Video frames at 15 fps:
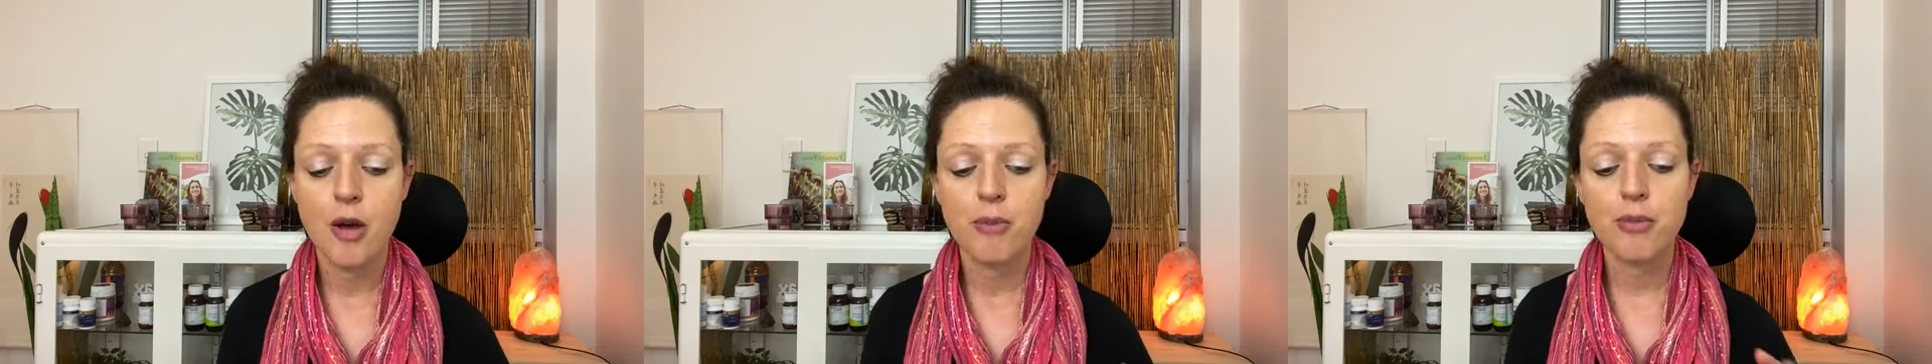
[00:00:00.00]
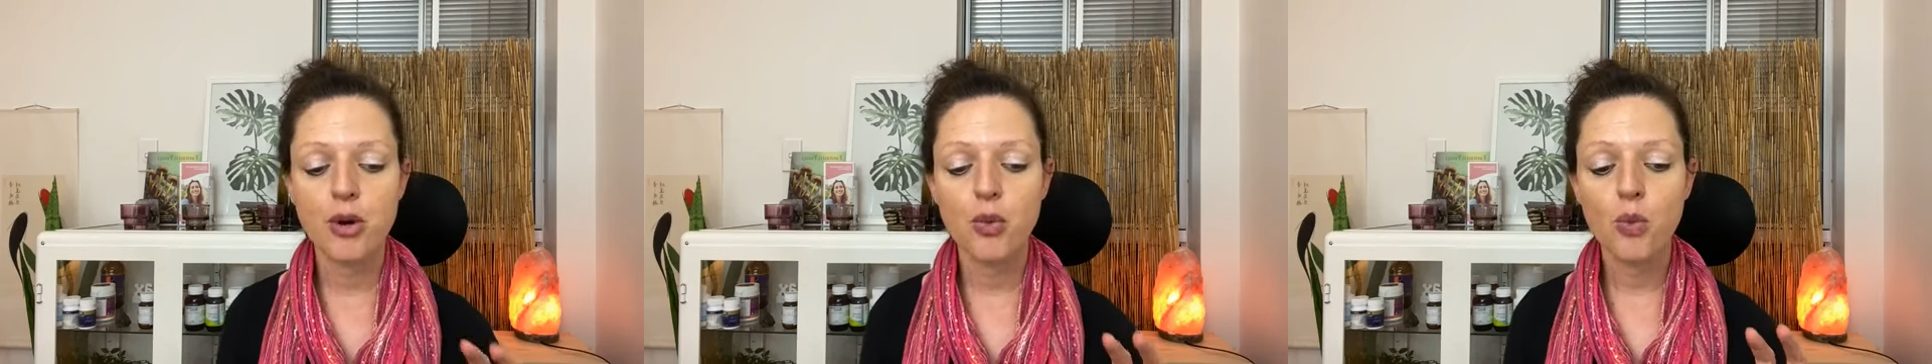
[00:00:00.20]

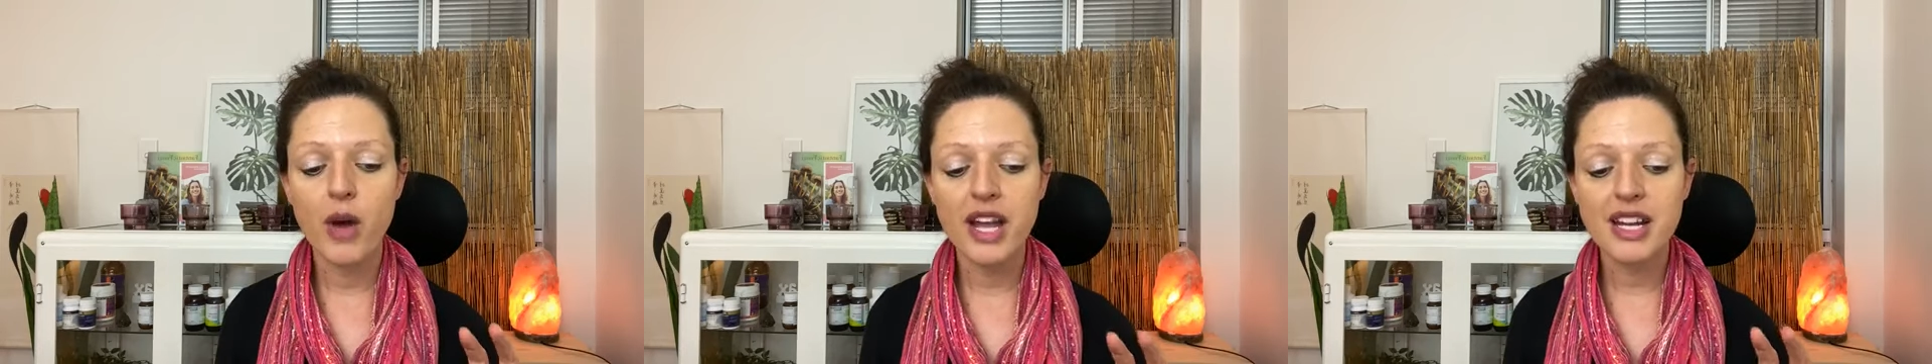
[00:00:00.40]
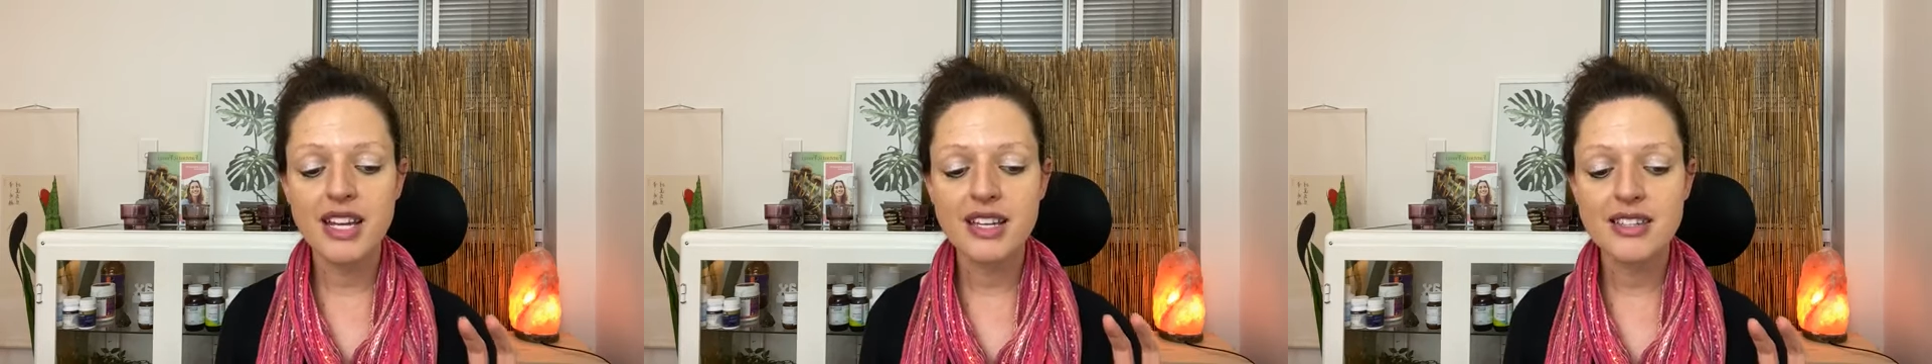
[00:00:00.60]
But
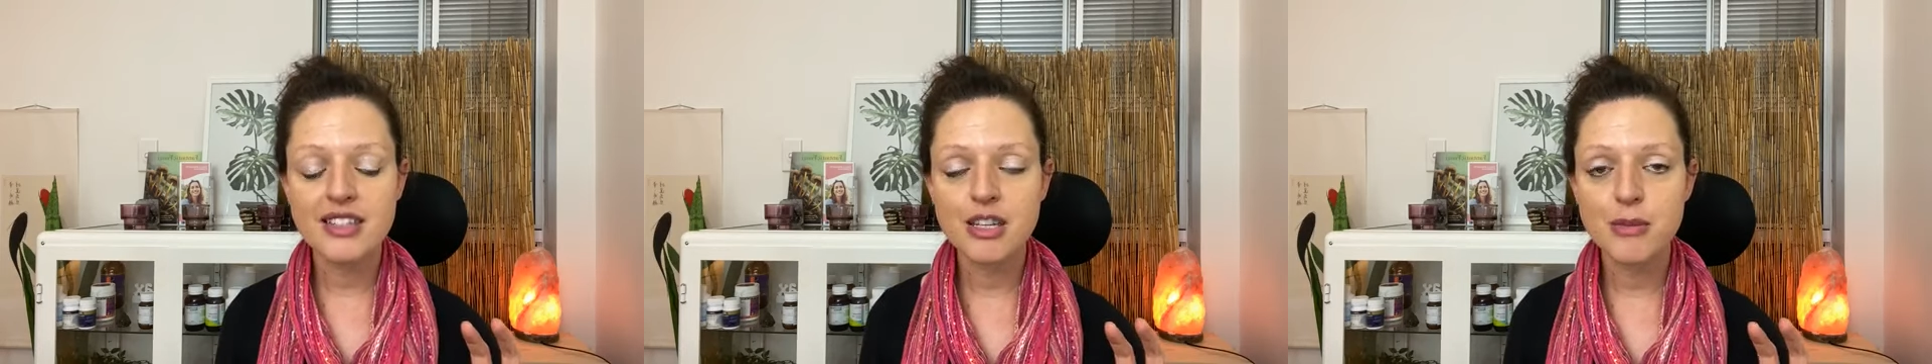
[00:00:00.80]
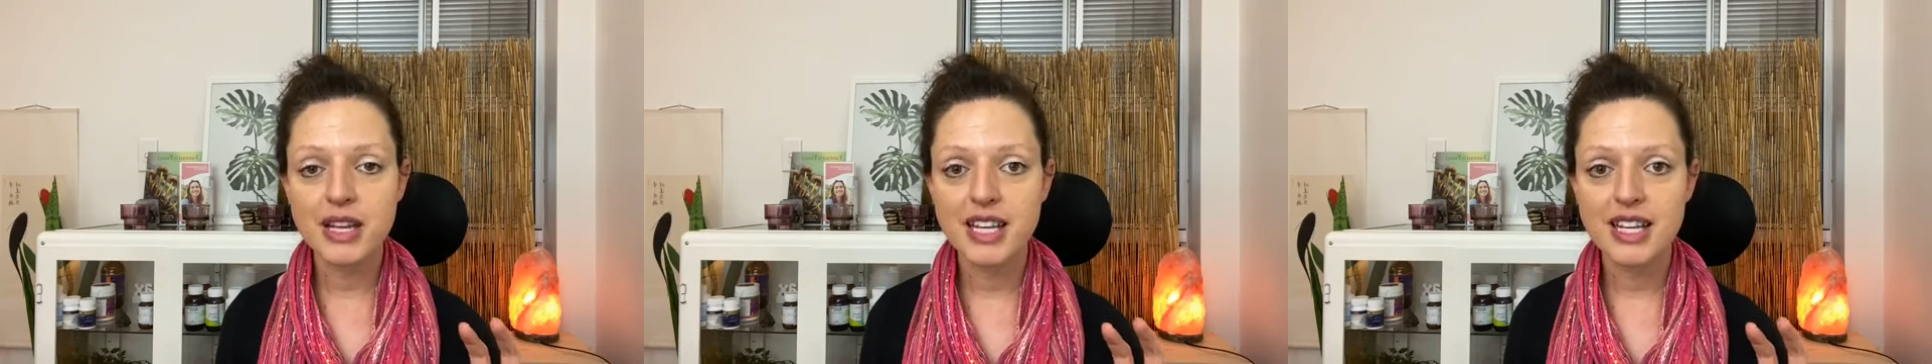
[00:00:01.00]
when
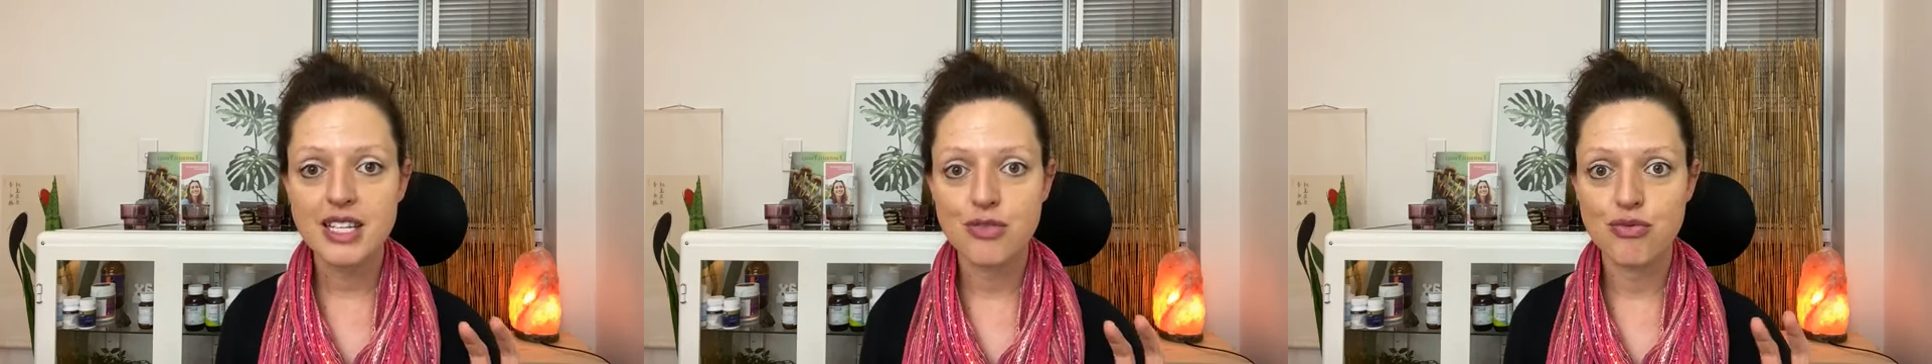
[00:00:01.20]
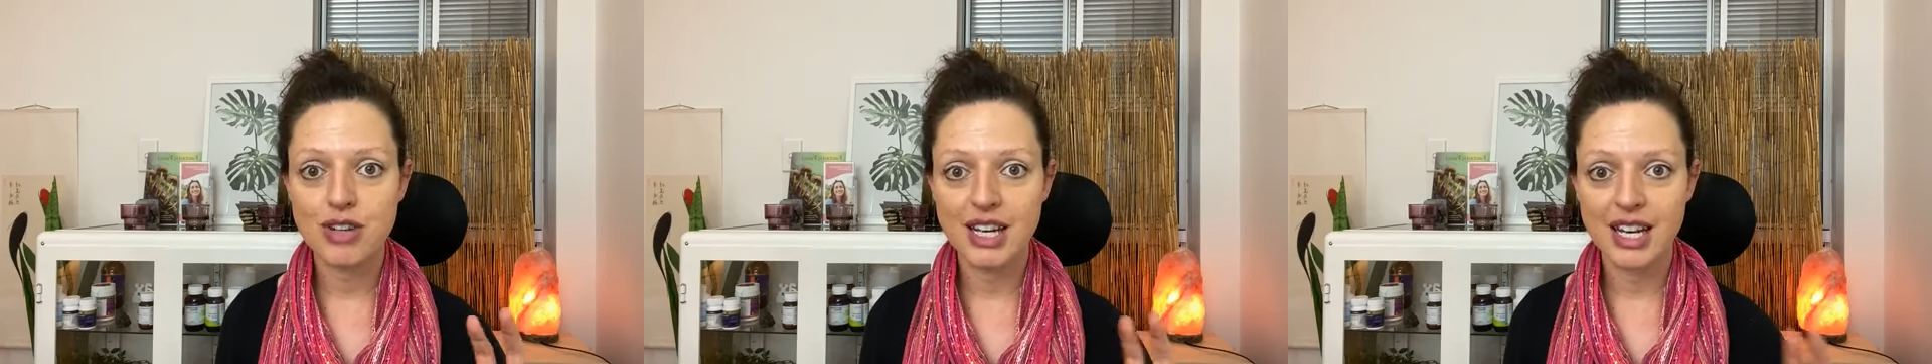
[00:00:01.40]
histamine
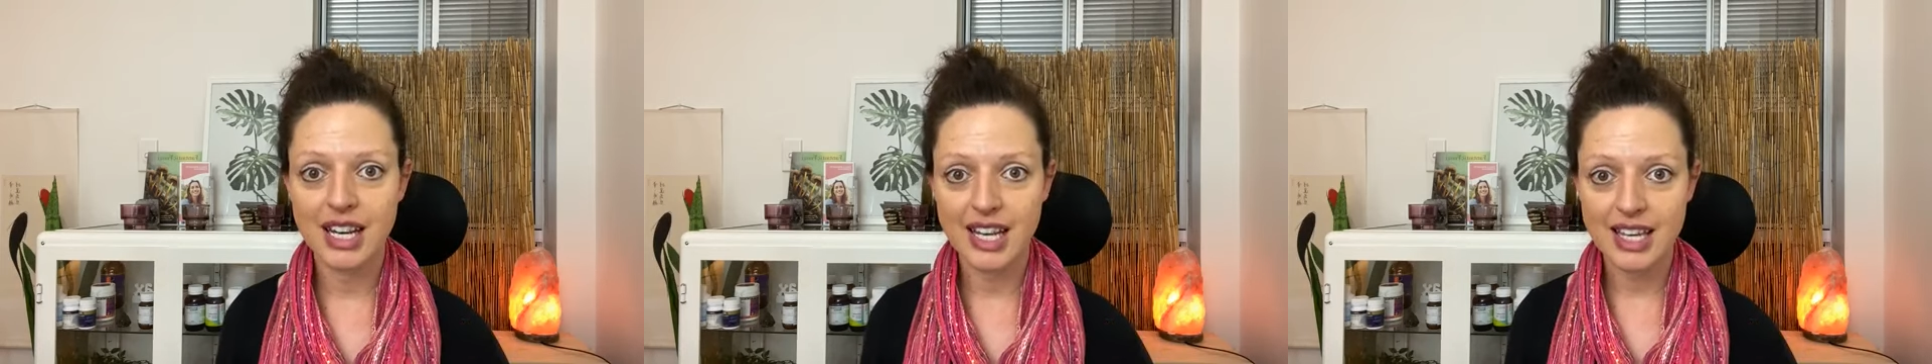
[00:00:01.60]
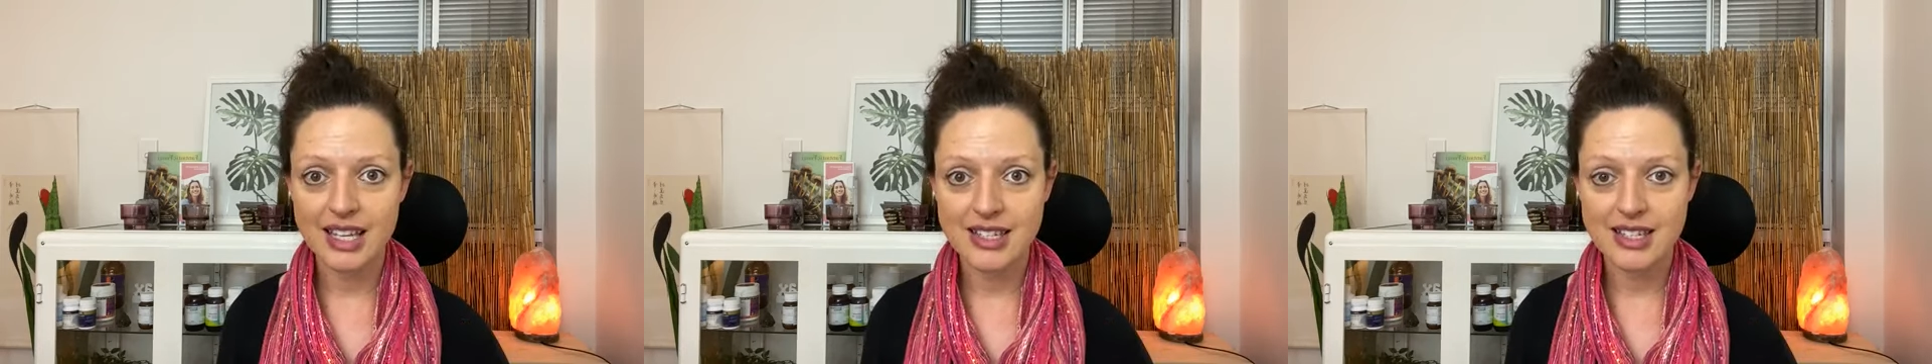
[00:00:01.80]
is
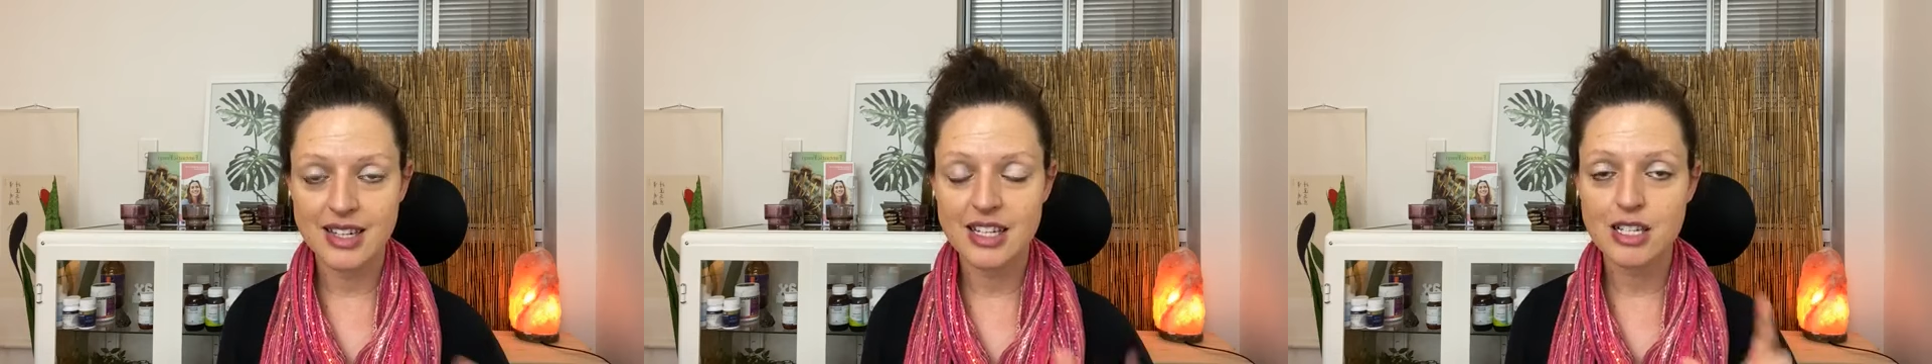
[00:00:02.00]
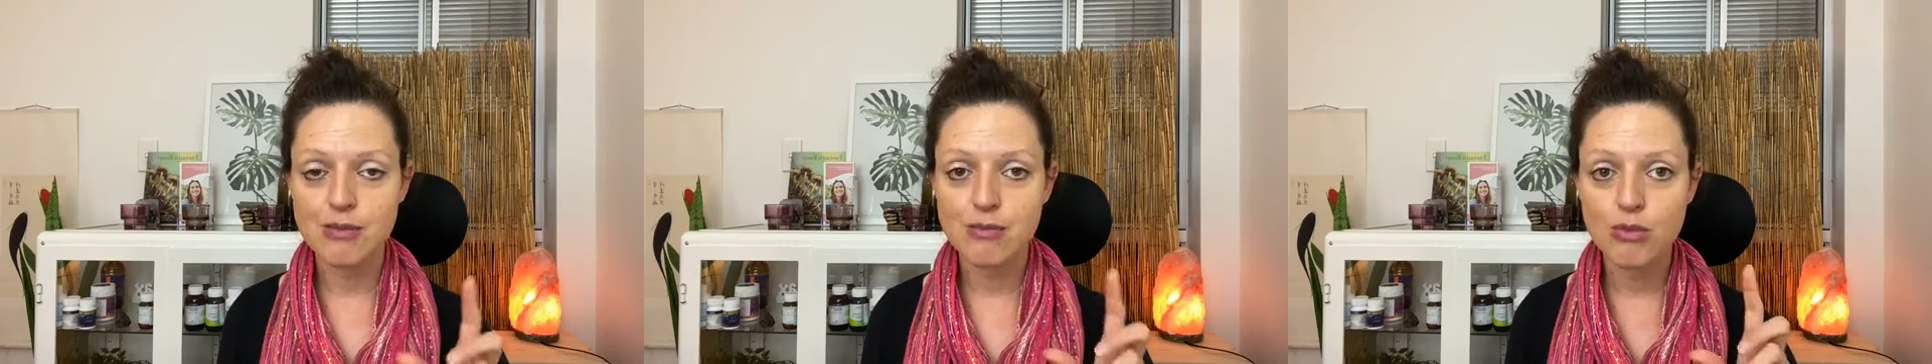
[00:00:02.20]
released, and
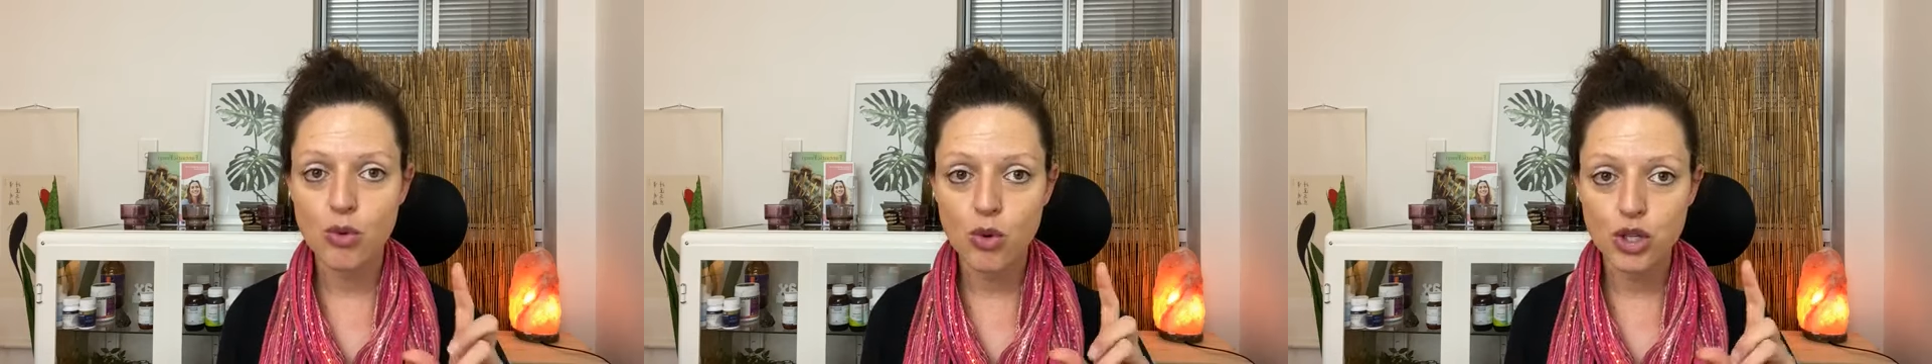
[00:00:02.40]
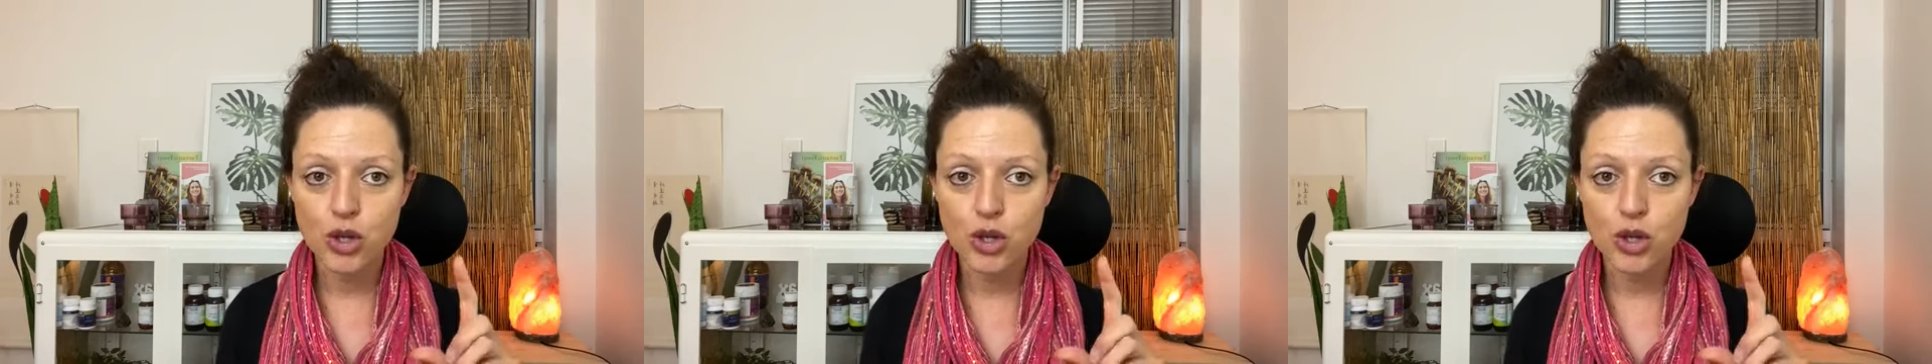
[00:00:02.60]
it's more,